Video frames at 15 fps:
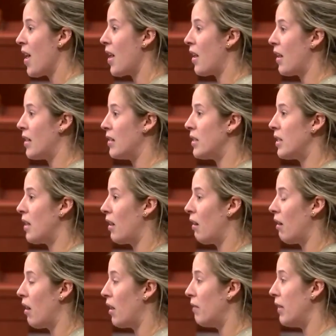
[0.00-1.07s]
and I see that a
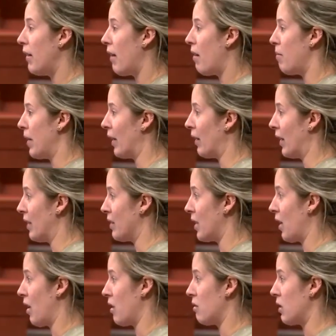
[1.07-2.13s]
lot of you have been
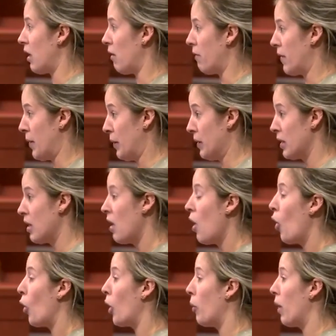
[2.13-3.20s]
glancing at your cell phones
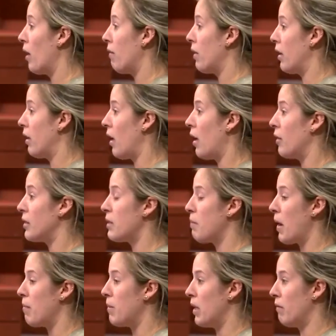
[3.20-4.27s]
or whatever else
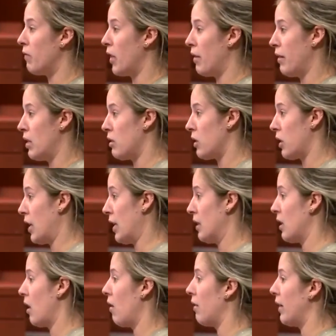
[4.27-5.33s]
might be in front of your
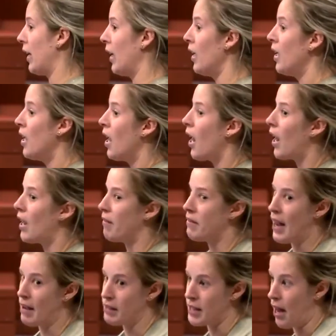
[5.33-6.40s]
screens. However, I've
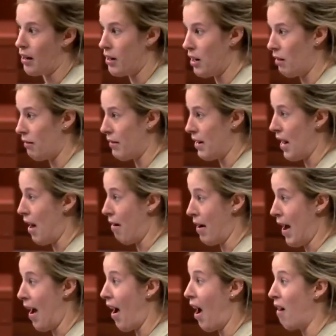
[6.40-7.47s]
now sat here for an hour
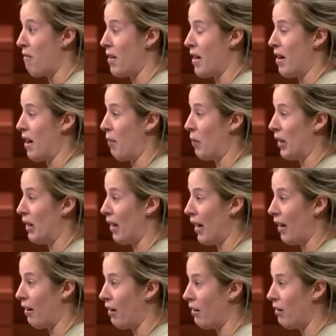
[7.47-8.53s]
and a half, and I would
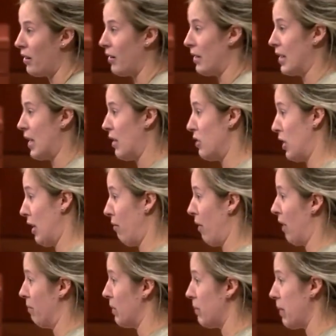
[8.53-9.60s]
like your attention
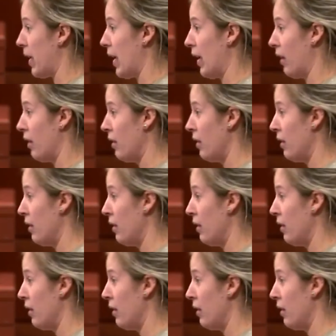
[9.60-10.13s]
while I'm speaking.